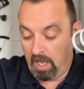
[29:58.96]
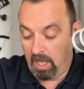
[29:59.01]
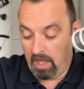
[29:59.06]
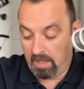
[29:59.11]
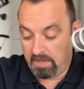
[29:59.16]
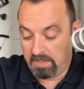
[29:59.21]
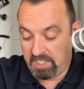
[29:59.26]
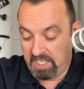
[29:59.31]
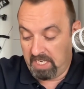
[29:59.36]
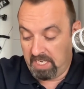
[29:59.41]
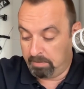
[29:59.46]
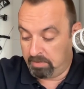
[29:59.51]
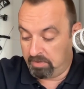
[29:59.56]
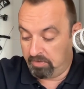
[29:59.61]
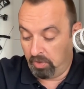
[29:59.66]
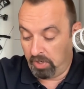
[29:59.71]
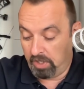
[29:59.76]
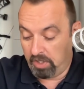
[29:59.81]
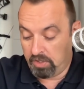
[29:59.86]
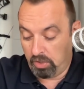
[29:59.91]
Teams
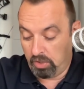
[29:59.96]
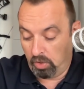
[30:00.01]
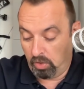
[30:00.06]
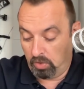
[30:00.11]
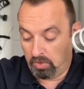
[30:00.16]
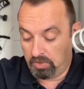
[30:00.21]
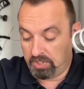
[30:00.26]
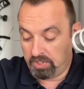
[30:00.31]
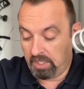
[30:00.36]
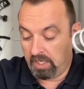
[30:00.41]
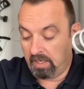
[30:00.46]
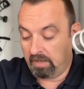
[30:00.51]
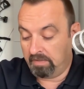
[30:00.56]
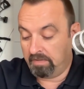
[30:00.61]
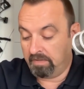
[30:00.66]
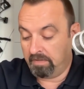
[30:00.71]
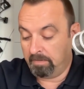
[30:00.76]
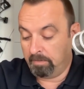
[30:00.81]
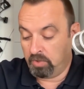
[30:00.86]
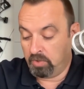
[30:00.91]
for internal stuff,
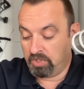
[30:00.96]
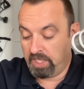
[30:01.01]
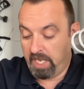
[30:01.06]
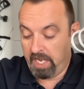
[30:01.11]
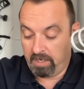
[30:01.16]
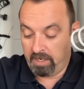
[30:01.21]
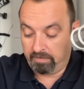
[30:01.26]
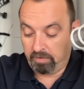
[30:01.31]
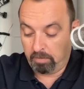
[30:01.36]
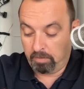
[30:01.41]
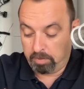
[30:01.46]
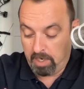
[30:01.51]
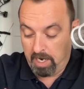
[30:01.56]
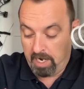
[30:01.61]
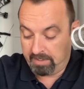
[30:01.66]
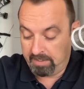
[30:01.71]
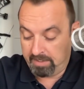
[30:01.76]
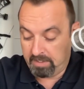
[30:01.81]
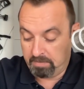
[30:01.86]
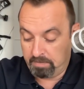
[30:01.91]
Mosaic for
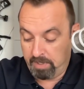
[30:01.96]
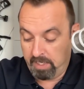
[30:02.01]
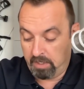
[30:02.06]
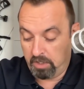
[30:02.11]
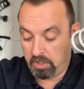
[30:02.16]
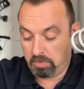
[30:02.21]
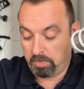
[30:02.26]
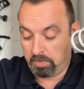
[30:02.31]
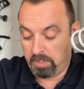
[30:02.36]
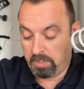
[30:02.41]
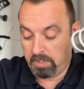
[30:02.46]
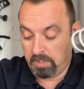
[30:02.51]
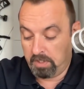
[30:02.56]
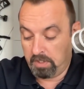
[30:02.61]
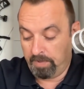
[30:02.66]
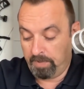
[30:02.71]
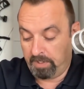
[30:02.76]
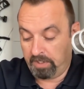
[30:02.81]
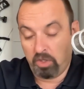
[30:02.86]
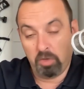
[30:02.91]
practice management,
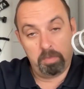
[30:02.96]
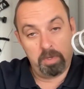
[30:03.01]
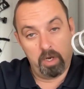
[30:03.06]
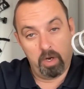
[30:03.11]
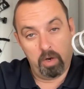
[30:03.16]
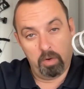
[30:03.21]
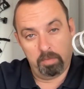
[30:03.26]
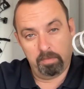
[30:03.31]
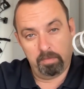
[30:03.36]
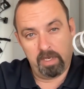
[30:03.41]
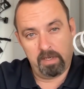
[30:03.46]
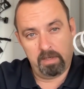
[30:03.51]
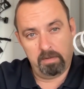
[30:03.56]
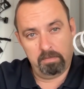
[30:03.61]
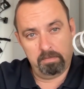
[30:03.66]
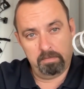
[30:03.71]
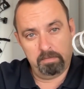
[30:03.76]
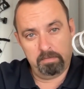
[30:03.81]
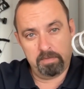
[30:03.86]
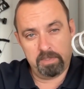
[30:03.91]
QBO.
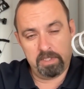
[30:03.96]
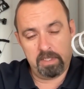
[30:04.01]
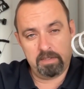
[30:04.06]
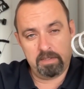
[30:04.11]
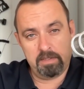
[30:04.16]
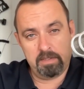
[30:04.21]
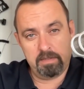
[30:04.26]
Is that